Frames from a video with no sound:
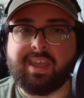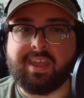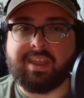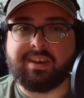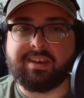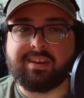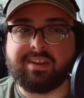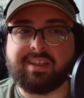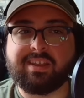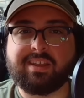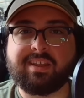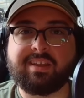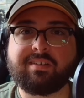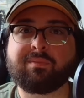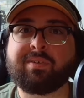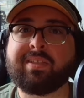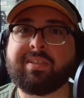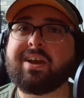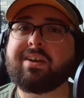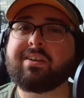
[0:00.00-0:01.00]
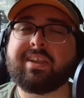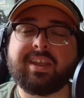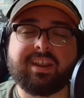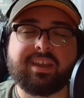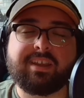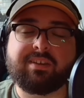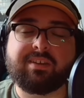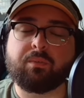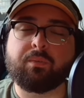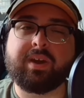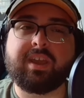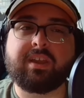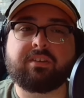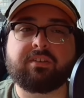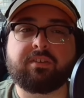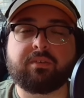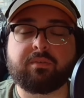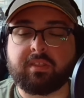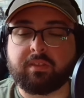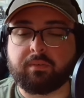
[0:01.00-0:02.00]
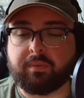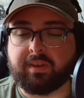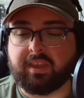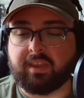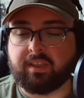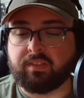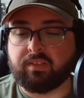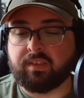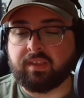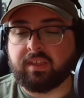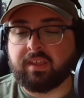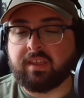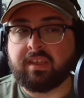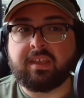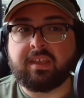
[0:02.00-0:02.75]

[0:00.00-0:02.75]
And without getting way too into the weeds,